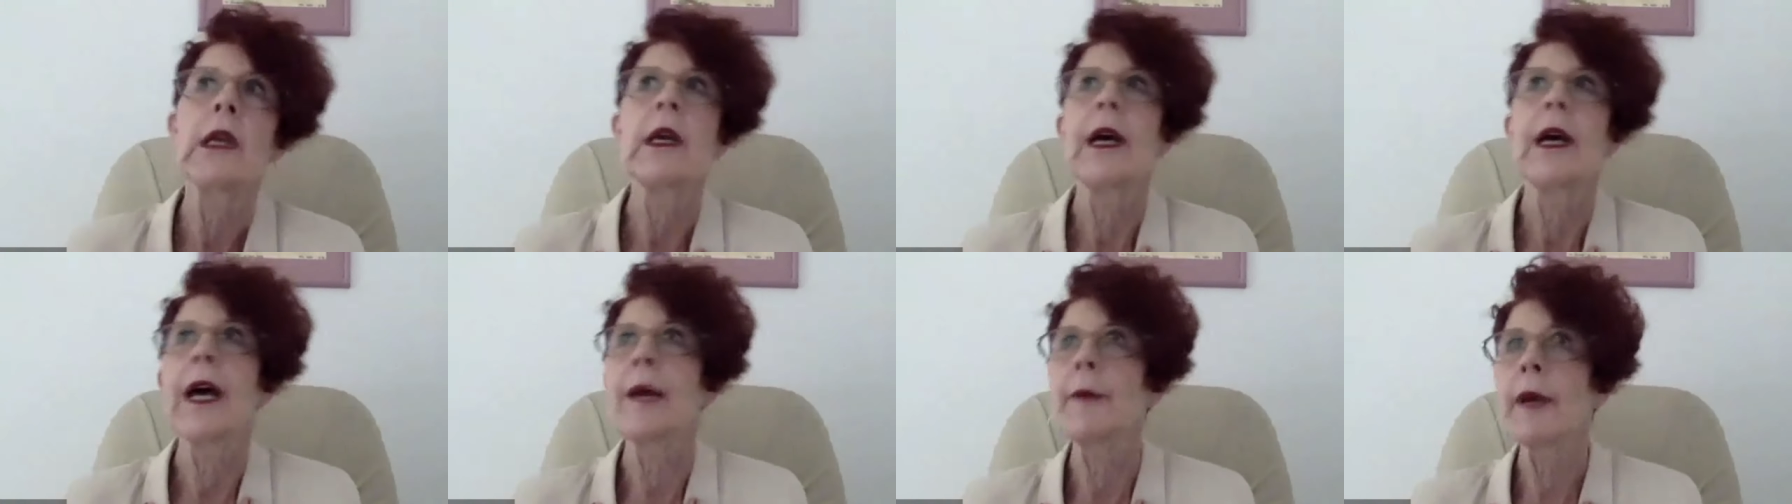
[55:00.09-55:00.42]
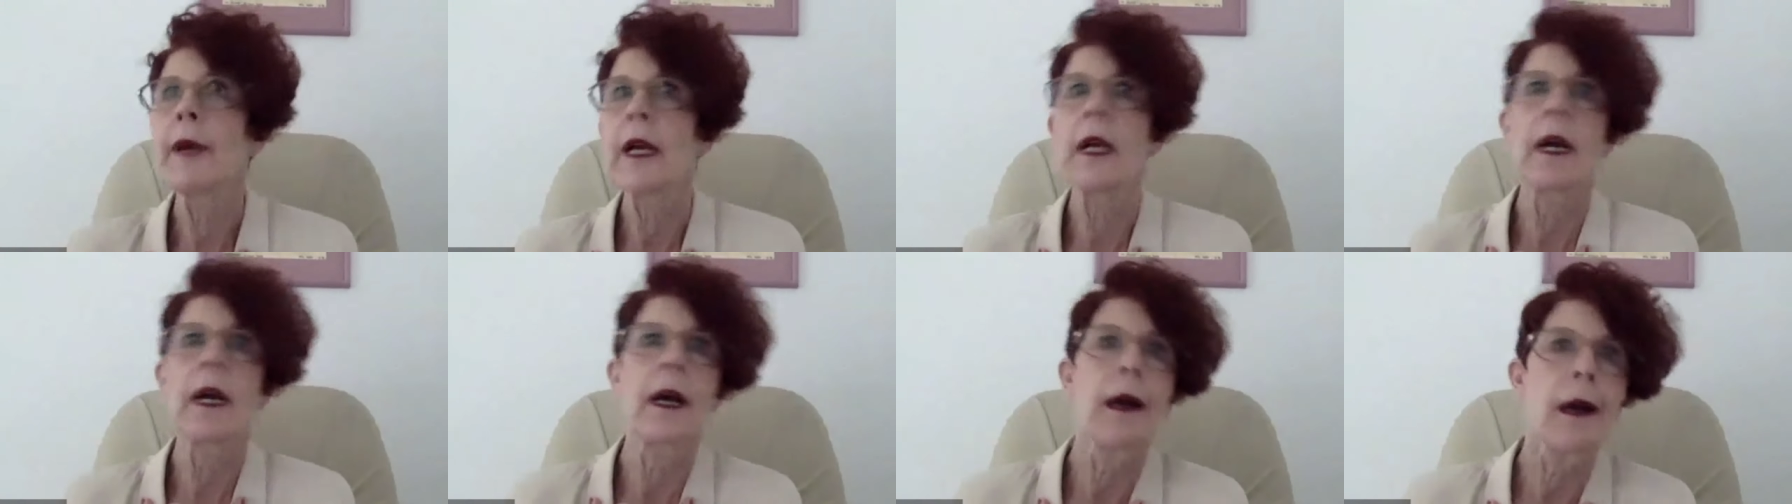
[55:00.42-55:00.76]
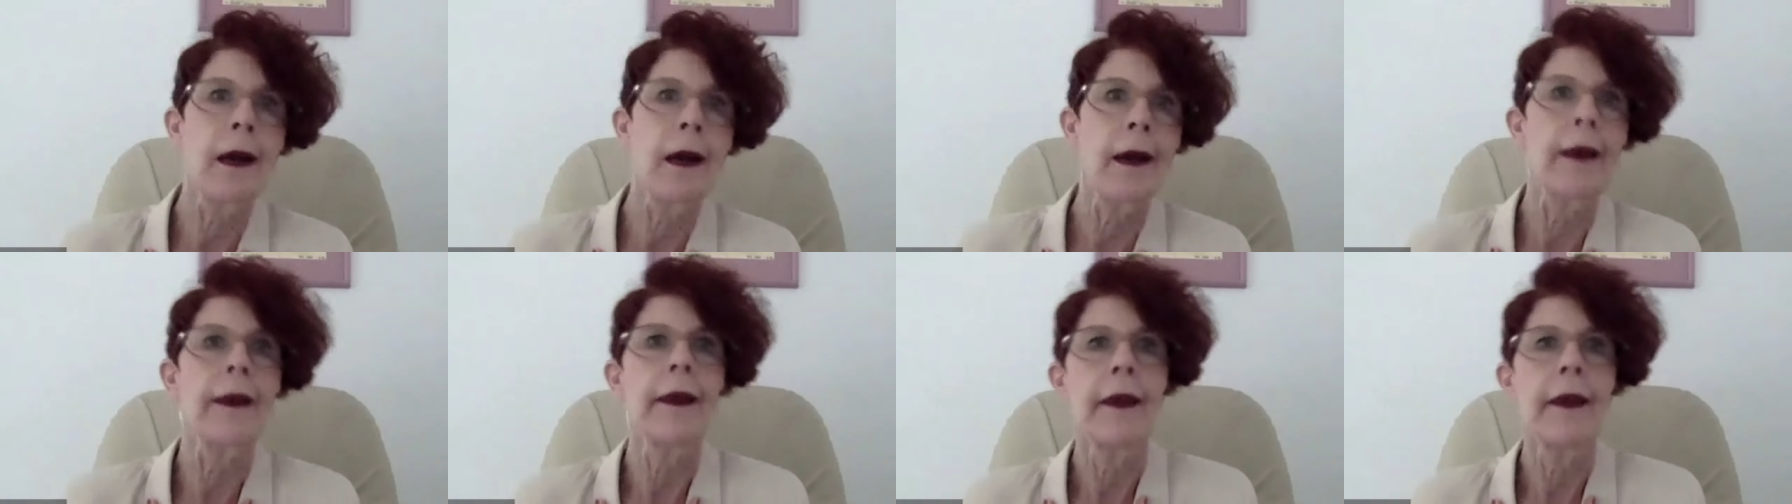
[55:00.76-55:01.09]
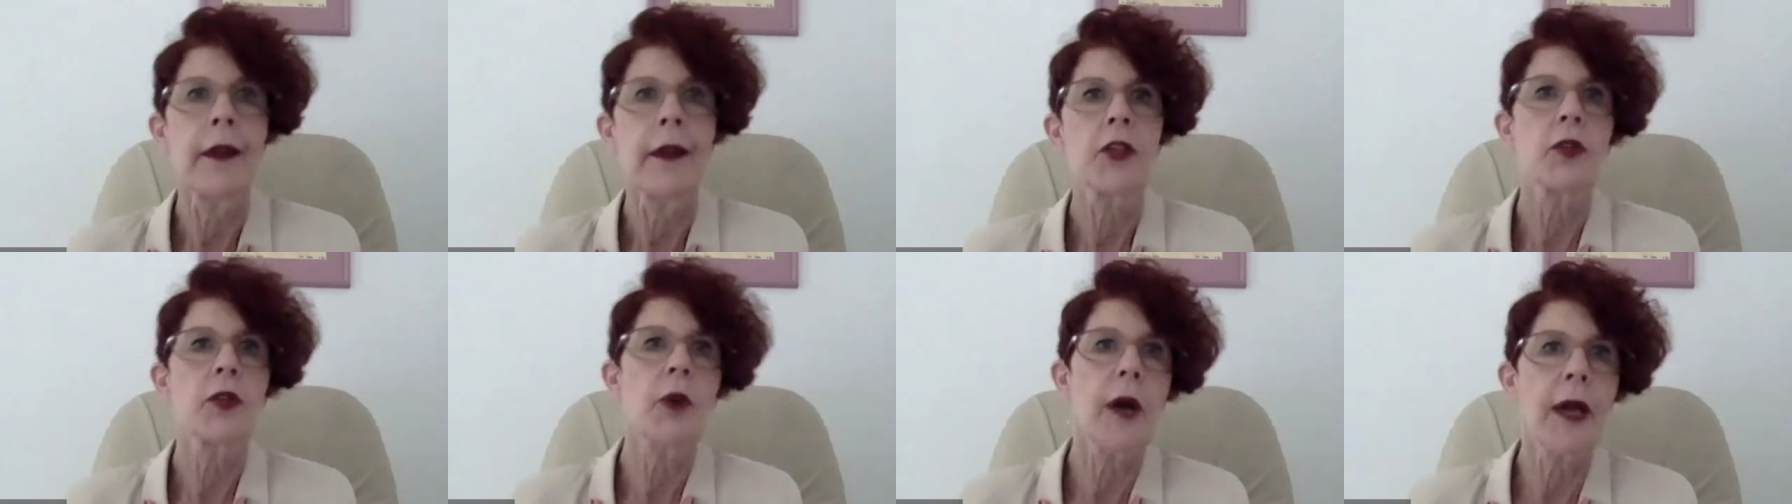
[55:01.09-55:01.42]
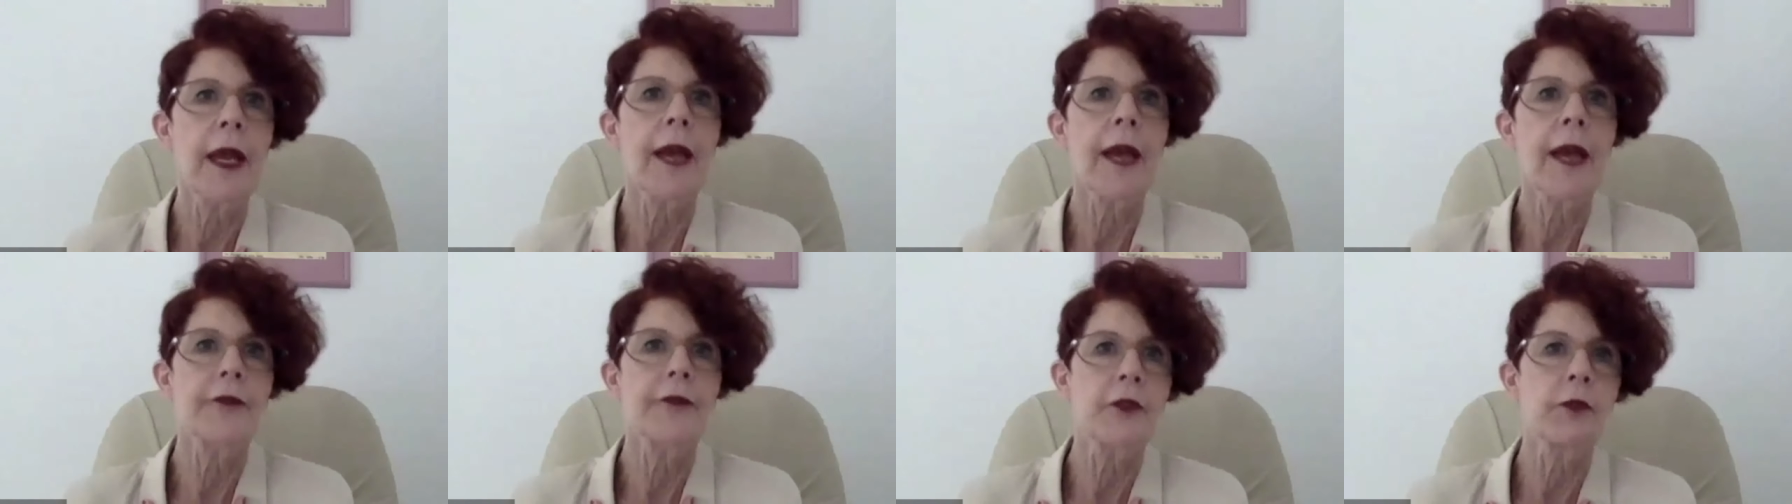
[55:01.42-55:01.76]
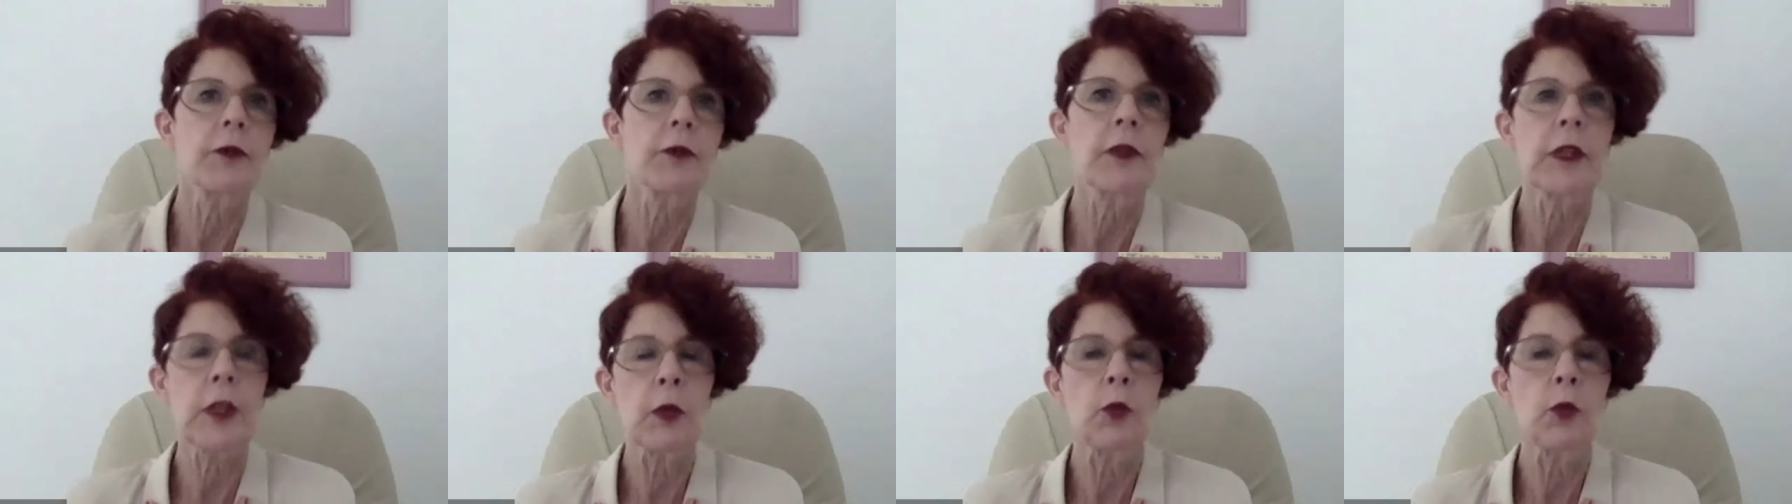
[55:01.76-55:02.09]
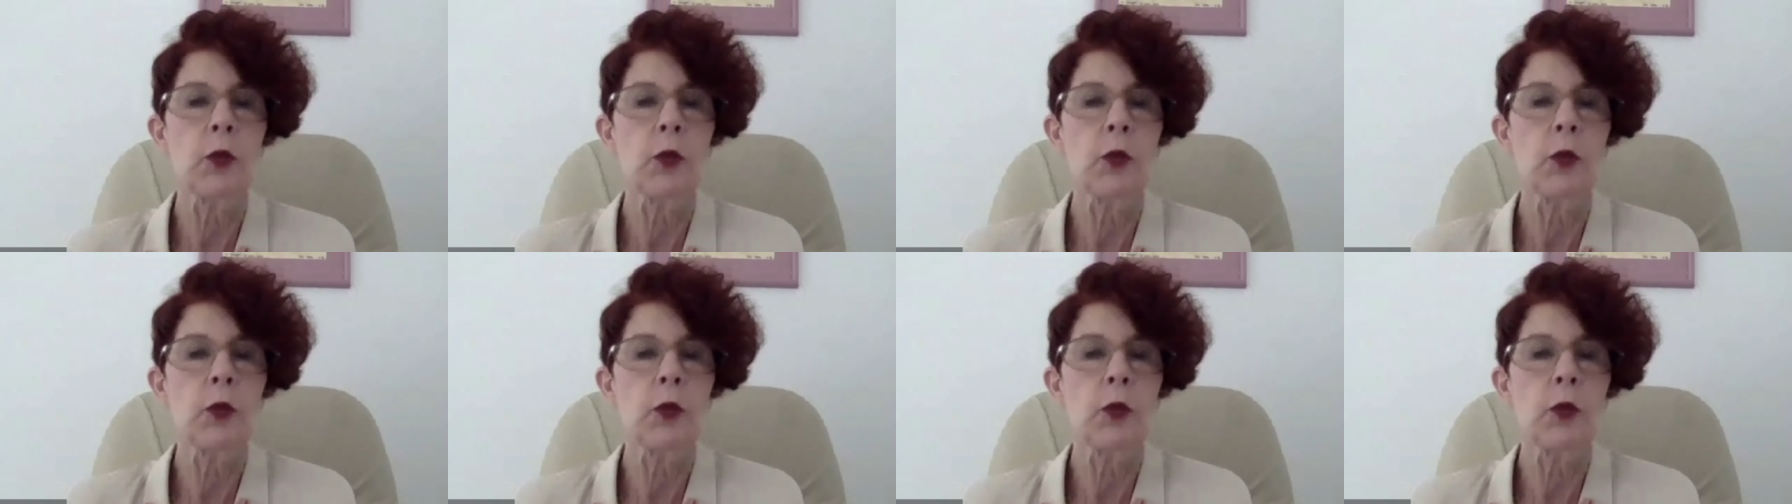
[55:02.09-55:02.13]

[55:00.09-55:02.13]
I'm a guy, do I have to really